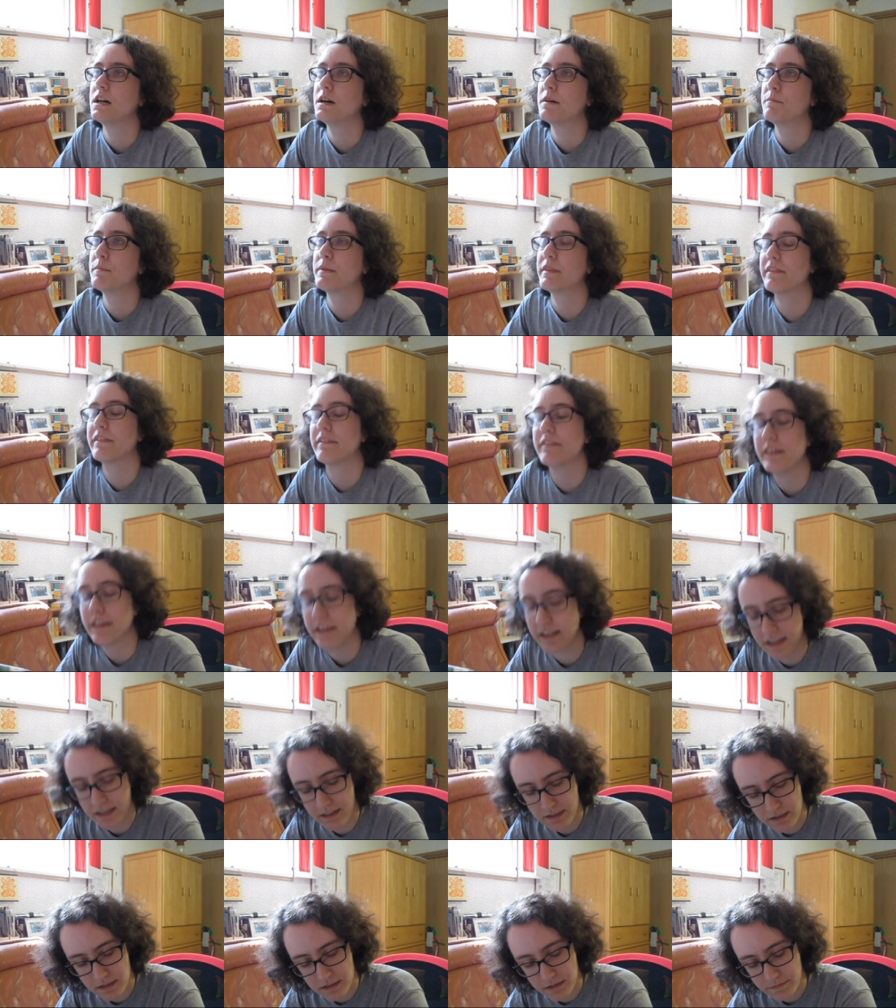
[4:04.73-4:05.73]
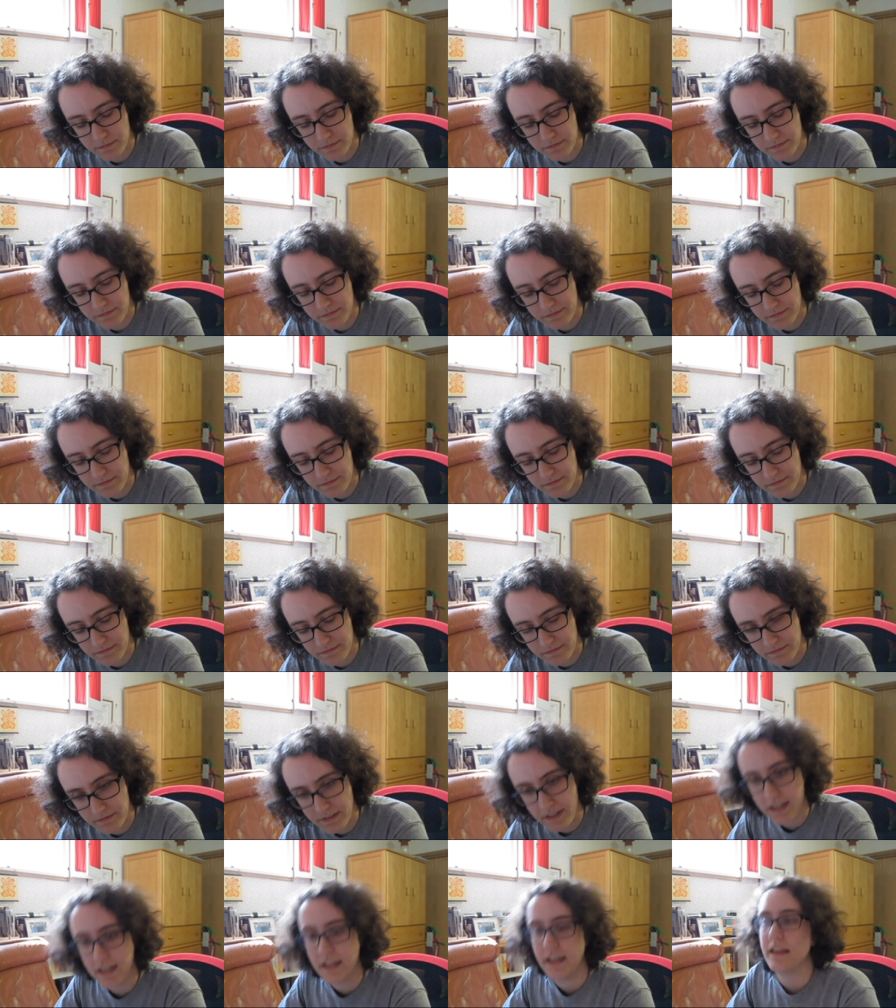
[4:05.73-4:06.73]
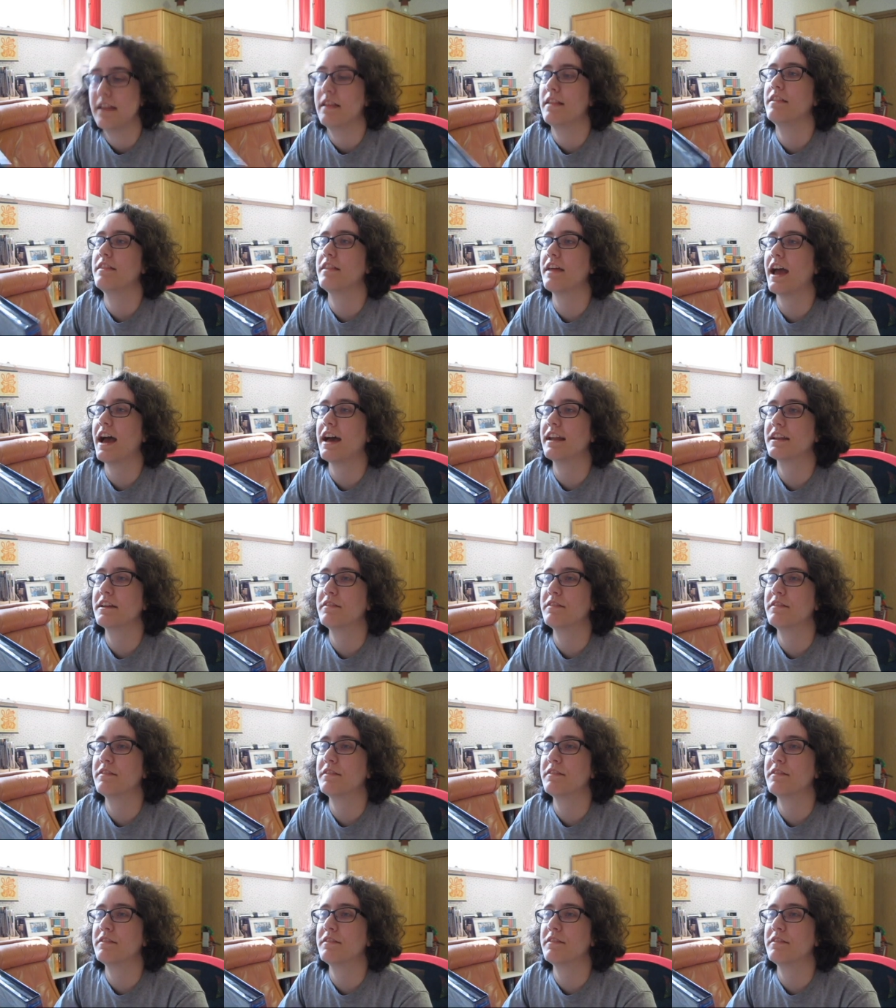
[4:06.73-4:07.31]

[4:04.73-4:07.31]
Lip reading: But the thing is that